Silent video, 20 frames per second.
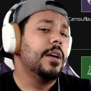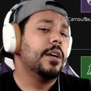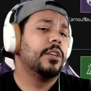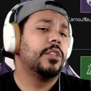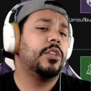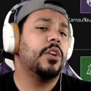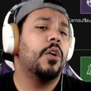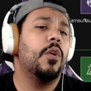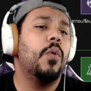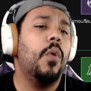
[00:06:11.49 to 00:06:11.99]

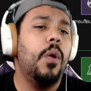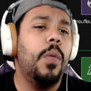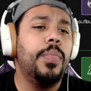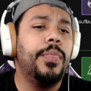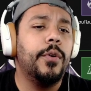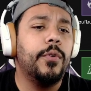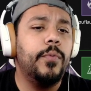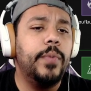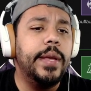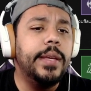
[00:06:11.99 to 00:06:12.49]
So
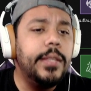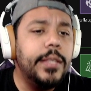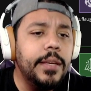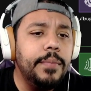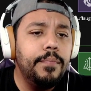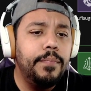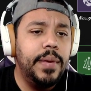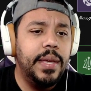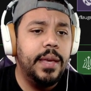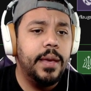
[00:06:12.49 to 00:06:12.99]
the
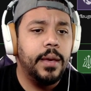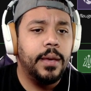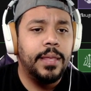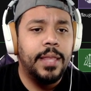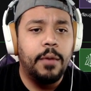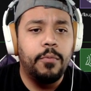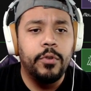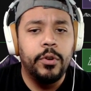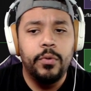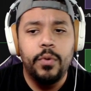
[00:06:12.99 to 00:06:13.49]
reason being
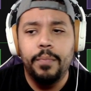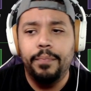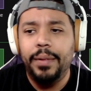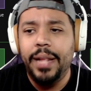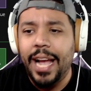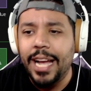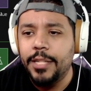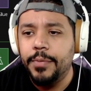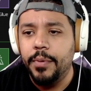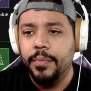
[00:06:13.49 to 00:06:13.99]
that we're doing
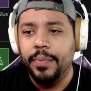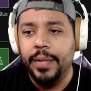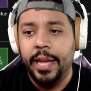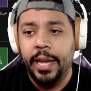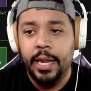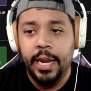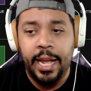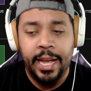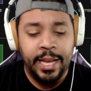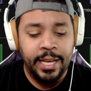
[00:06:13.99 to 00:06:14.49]
Plasma
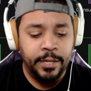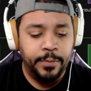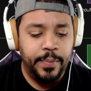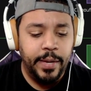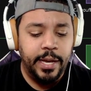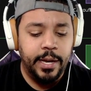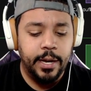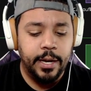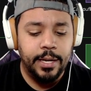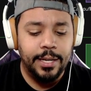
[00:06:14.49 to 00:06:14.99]
Blade is
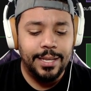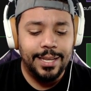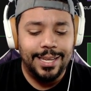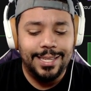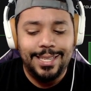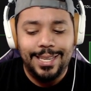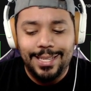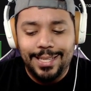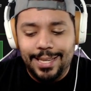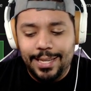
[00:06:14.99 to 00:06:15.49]
because
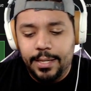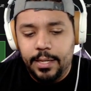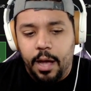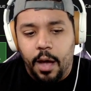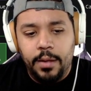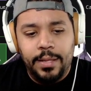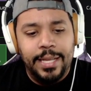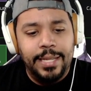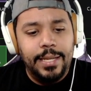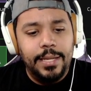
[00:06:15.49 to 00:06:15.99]
since
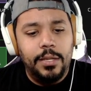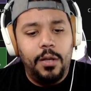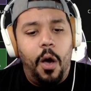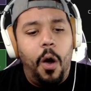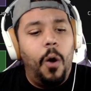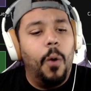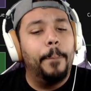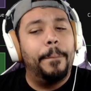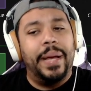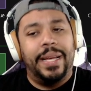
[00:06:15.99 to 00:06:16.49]
this is
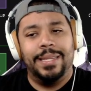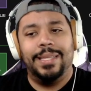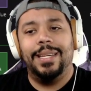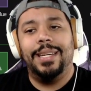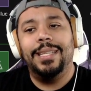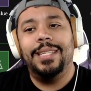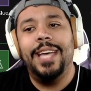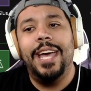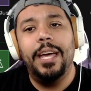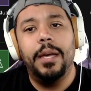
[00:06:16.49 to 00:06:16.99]
all basic
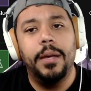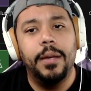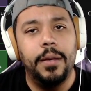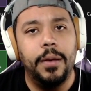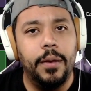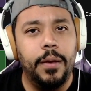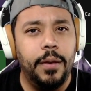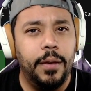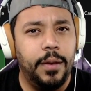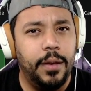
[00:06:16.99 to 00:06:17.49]
attack
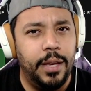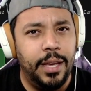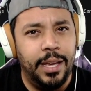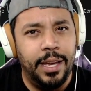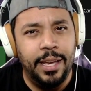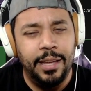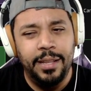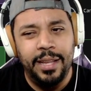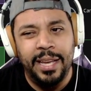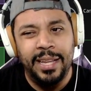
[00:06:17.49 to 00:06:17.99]

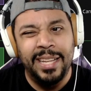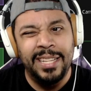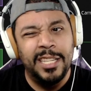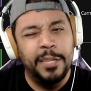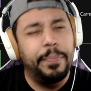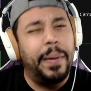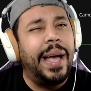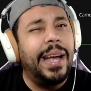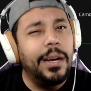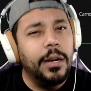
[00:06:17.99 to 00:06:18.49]

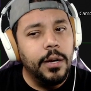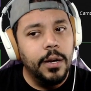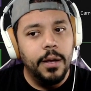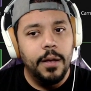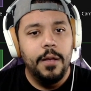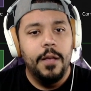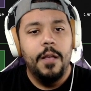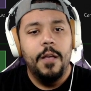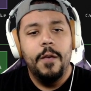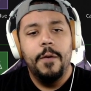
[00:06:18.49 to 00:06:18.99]
inspired,
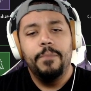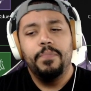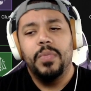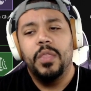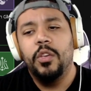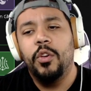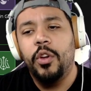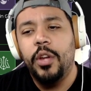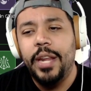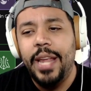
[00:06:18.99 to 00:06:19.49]

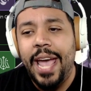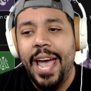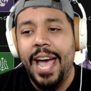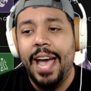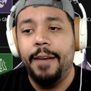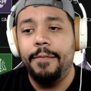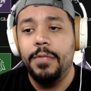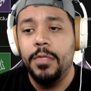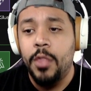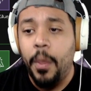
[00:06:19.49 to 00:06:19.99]
you're gonna
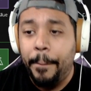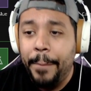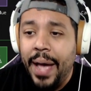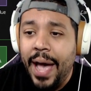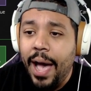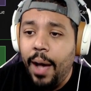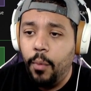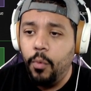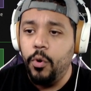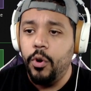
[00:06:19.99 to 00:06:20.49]
have the
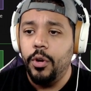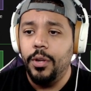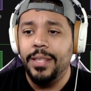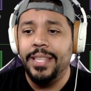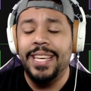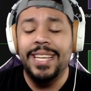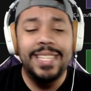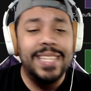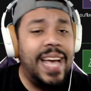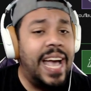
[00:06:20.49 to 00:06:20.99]
power,
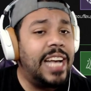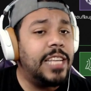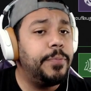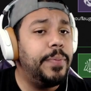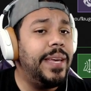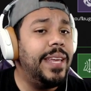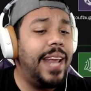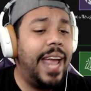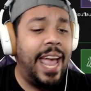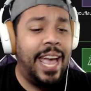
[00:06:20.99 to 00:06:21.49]
the attack
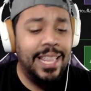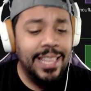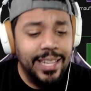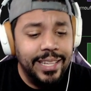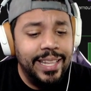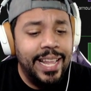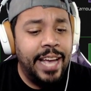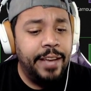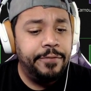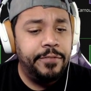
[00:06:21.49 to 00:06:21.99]
speed, and the
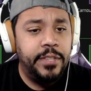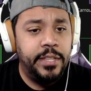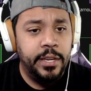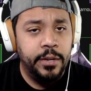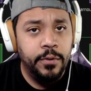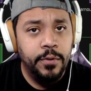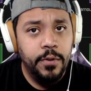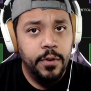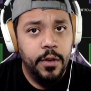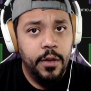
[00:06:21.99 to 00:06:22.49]

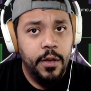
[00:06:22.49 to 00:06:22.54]
lifesteal,